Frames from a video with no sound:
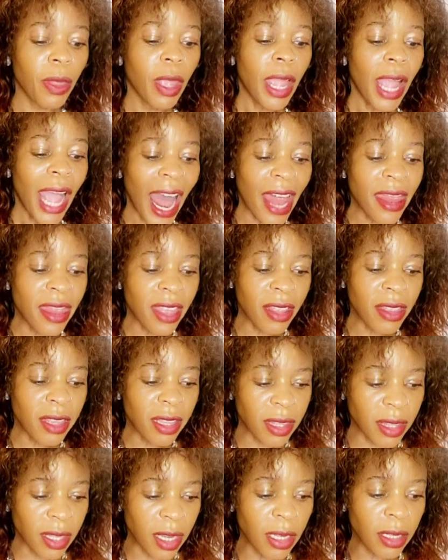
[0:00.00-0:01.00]

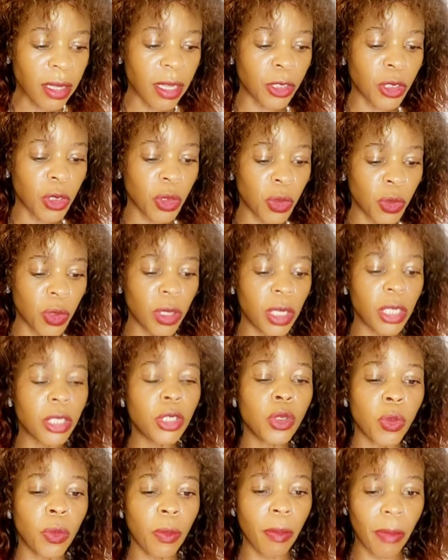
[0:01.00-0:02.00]
Another thing that you need
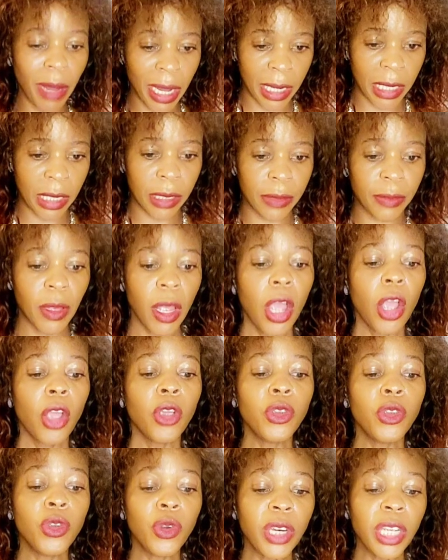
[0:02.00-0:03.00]
to mark,
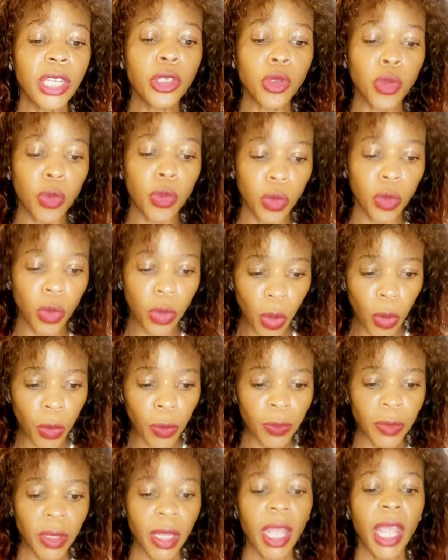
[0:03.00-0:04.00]
you need to
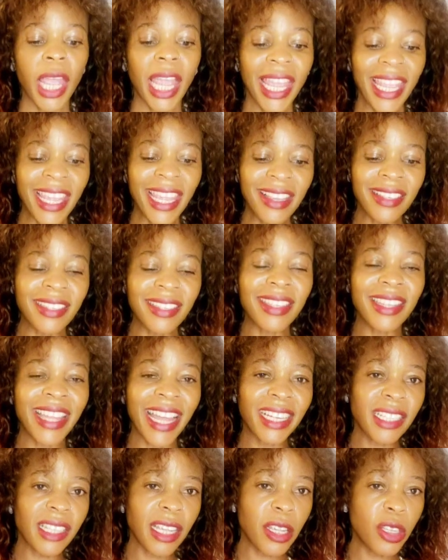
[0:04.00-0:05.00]
know, is
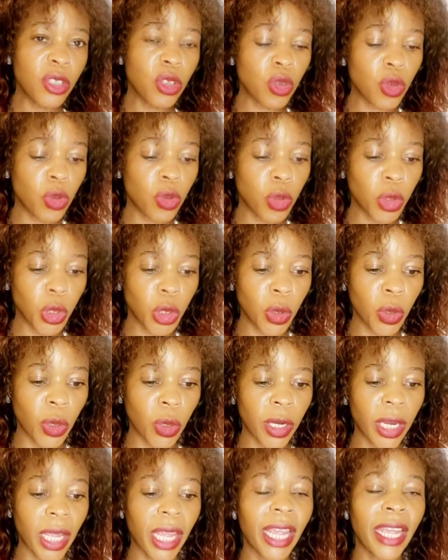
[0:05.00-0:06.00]
that
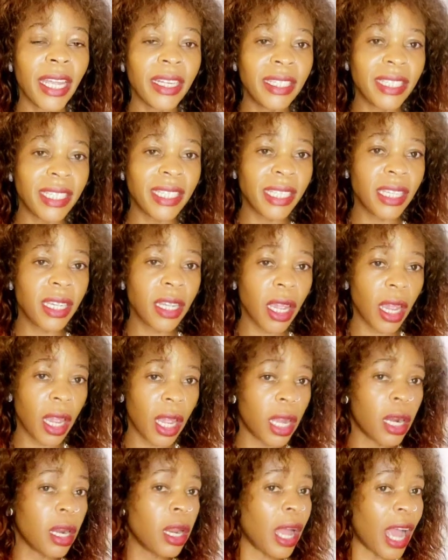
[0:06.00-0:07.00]
institution a
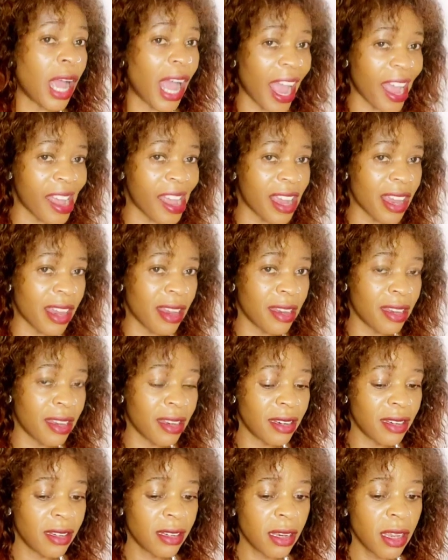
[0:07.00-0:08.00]
DLI?
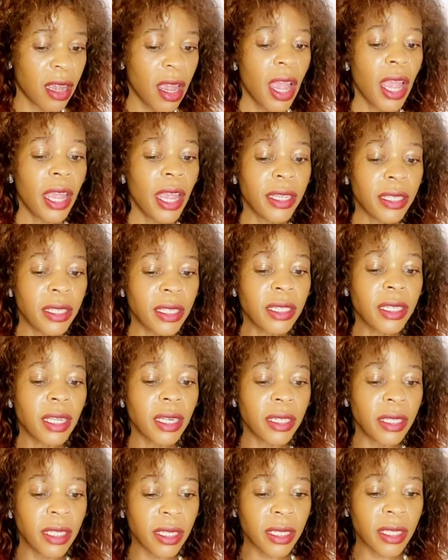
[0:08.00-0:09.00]
Is it
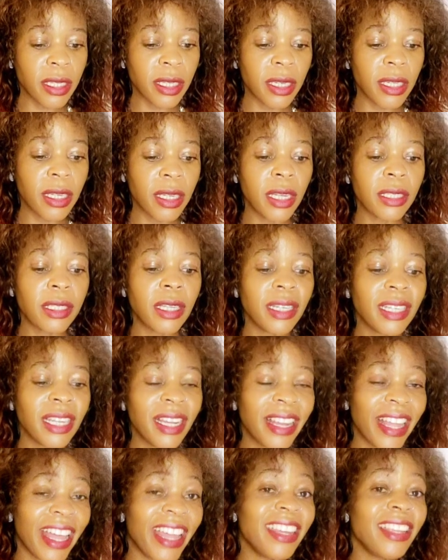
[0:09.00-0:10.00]
a designated
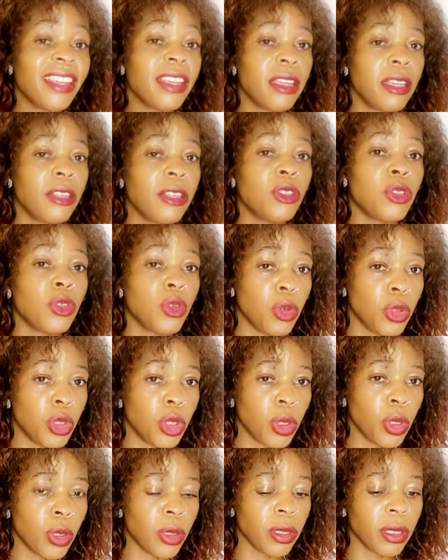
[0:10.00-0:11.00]
learning
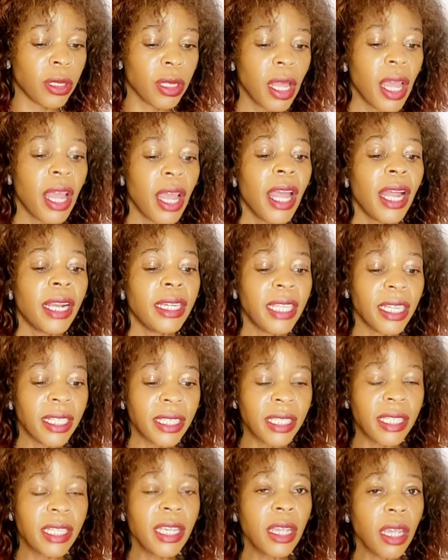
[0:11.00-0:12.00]
institution?
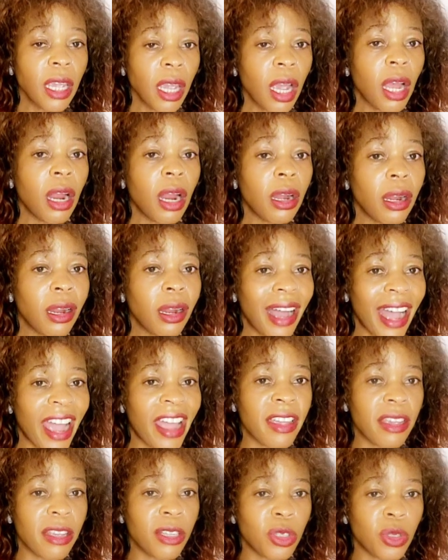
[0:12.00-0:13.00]
The
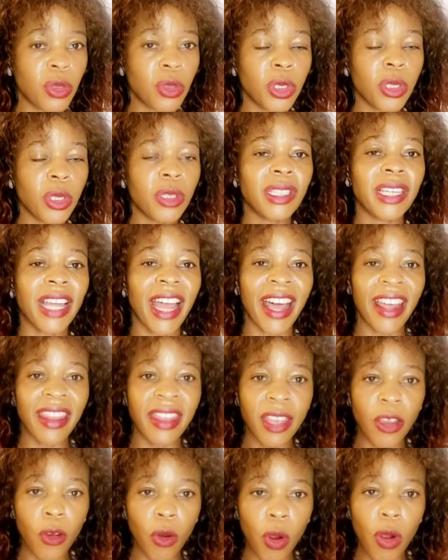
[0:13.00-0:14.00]
DLI institutions are
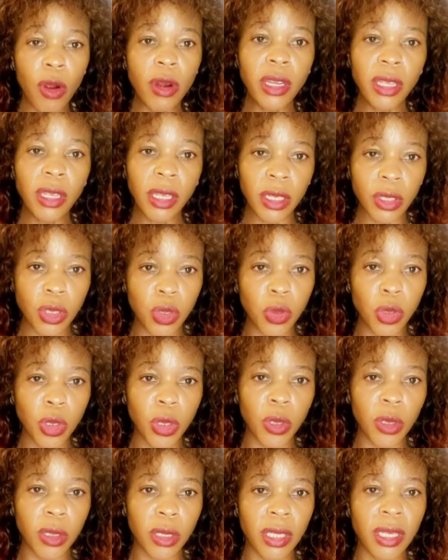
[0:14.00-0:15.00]
the only
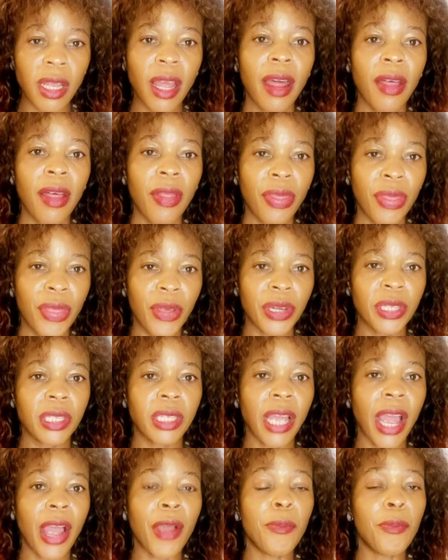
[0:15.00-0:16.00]
institutions
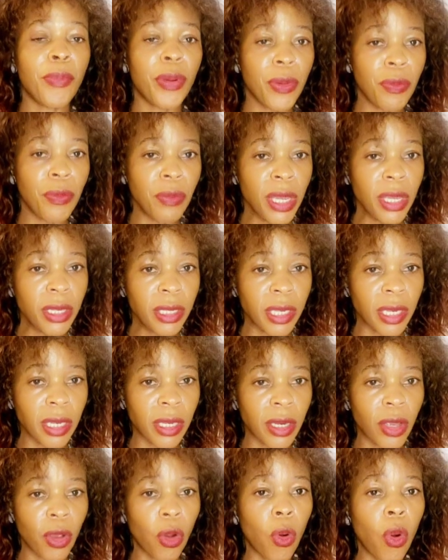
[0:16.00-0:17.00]
that are
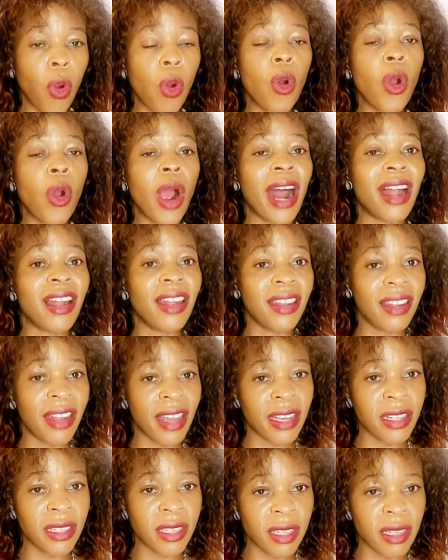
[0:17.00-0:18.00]
permitted or are
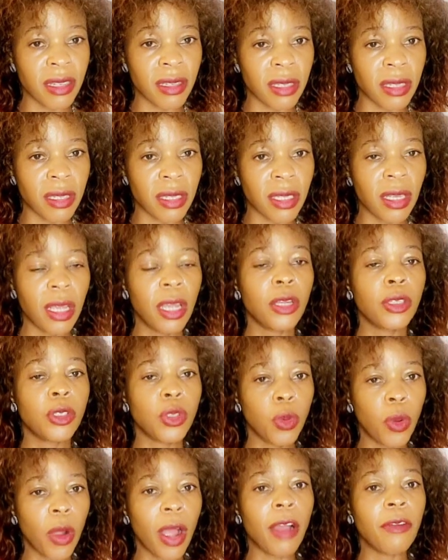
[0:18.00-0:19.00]
licensed
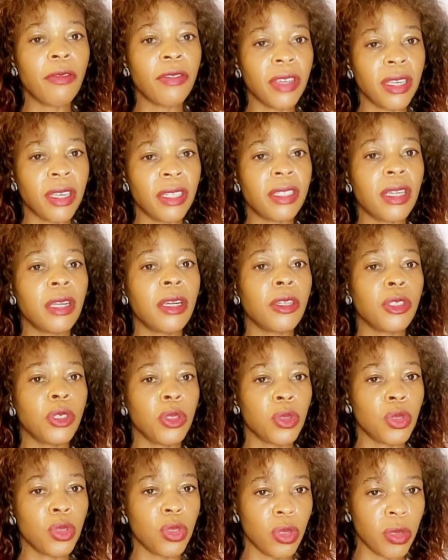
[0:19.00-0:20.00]
to have
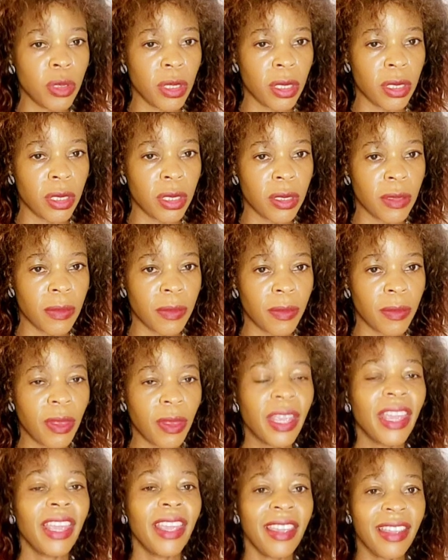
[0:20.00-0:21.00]
international students.
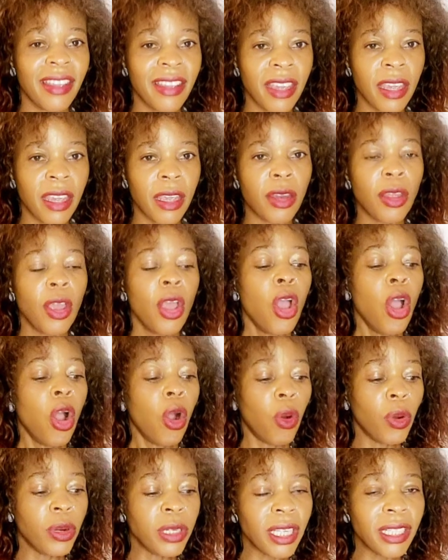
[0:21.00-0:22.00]
Again,
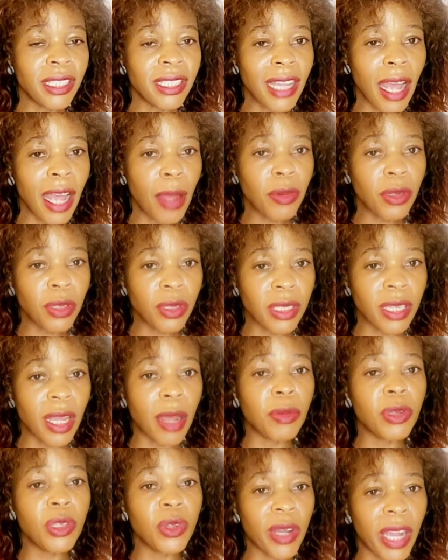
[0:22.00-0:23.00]
on the
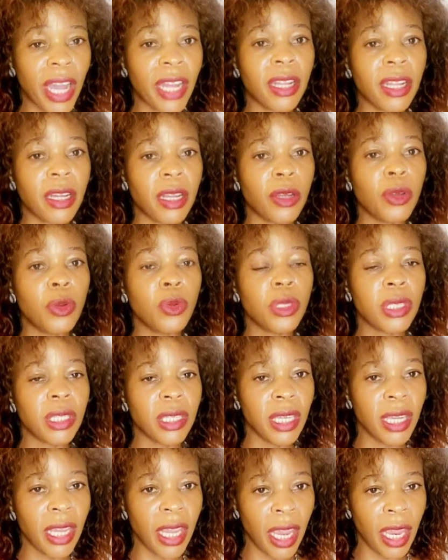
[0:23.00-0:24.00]

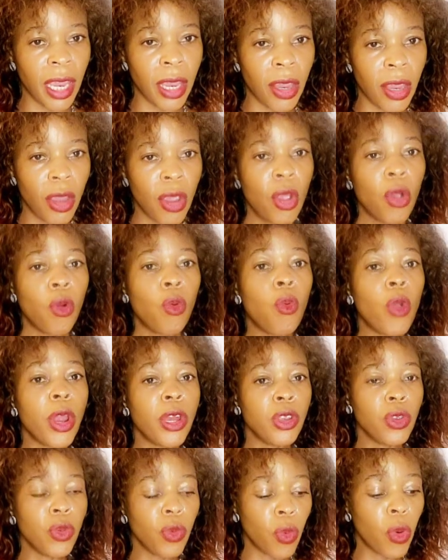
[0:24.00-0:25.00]
www.canada.ca, when
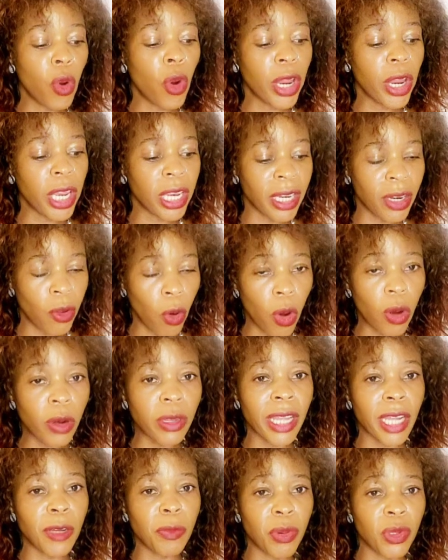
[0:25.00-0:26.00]
you go in all
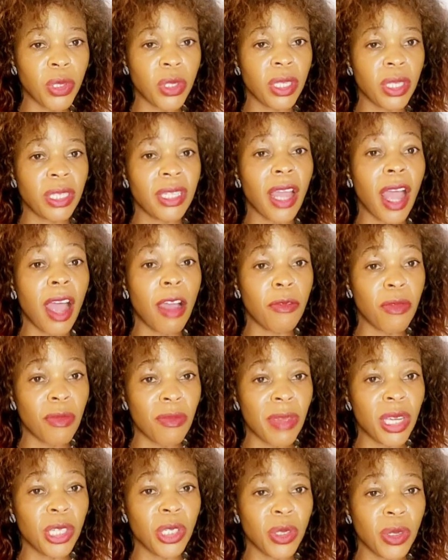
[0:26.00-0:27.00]
that process I've
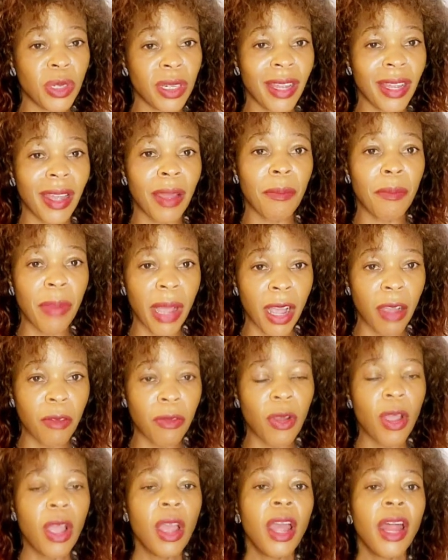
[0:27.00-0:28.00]
mentioned above,
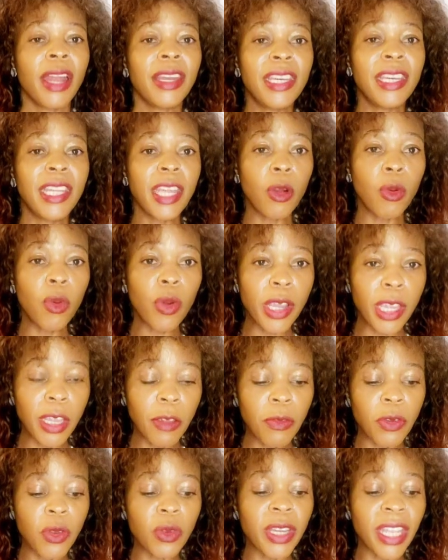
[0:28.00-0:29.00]
they will
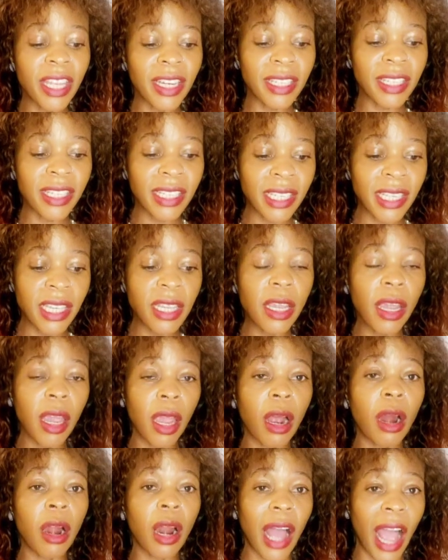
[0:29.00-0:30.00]
give you the
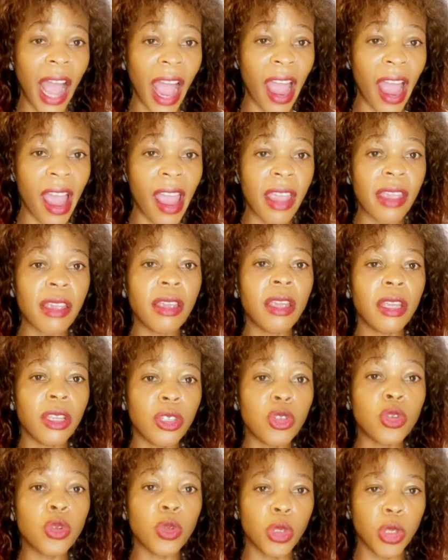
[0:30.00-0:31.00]
DLI
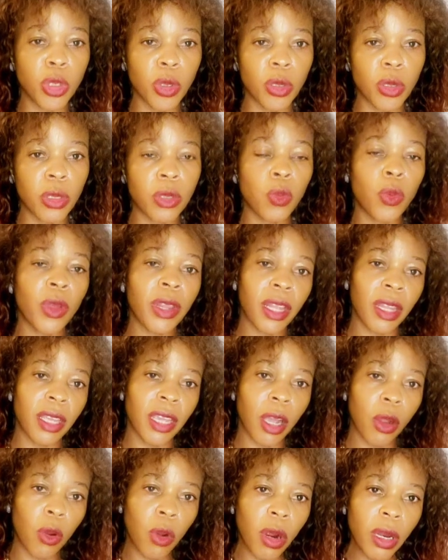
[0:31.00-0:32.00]
institutions, whether they
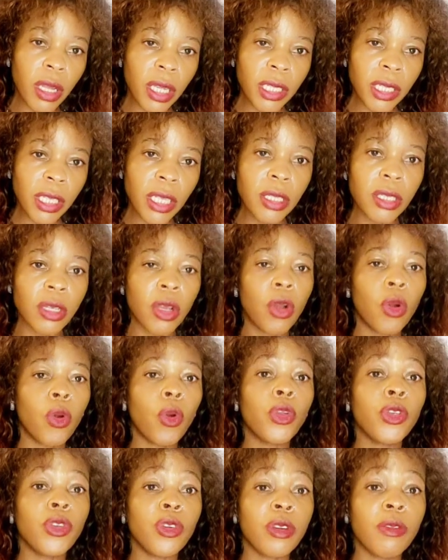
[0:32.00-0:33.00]
are colleges
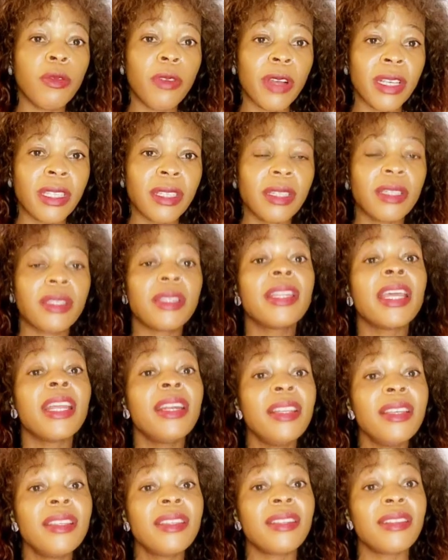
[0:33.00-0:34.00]
or universities. The
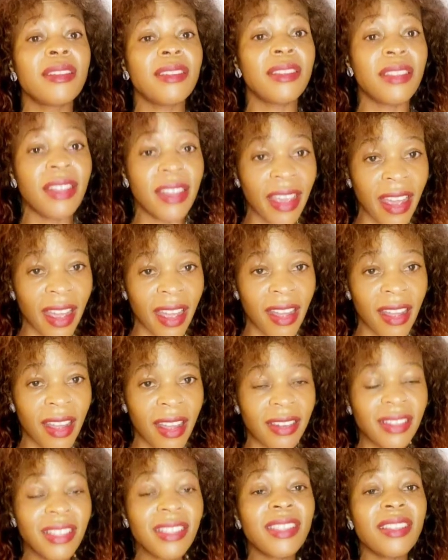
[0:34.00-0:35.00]
list is there.
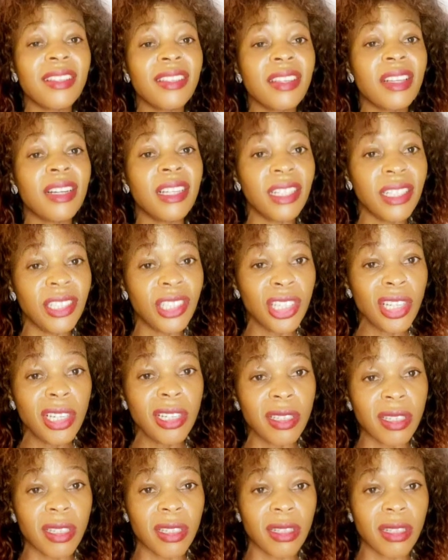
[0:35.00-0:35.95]
This is a legit